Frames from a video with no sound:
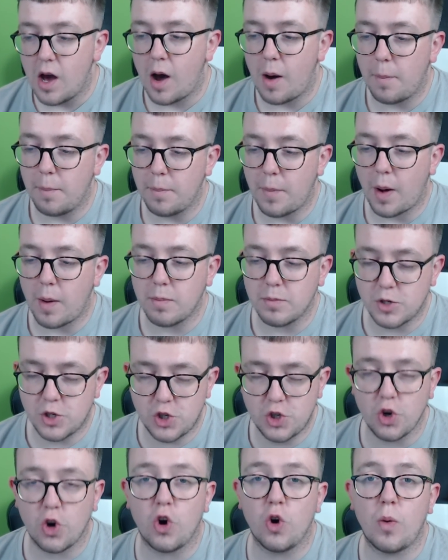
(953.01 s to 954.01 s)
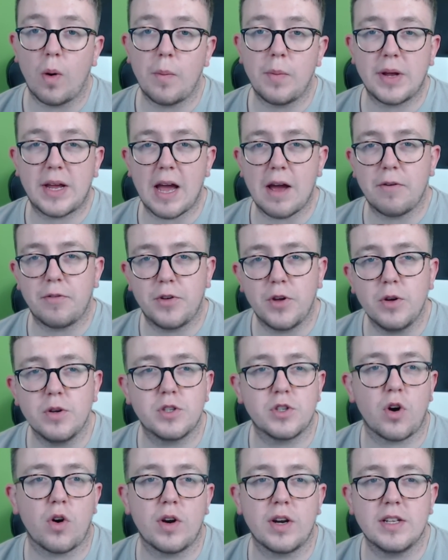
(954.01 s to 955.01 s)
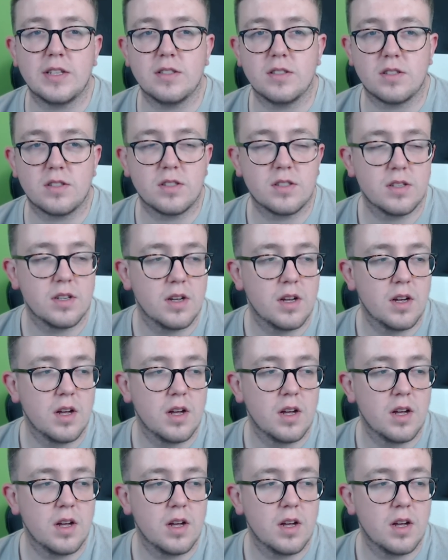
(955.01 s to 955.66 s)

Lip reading: I'm sure when we get a few signings,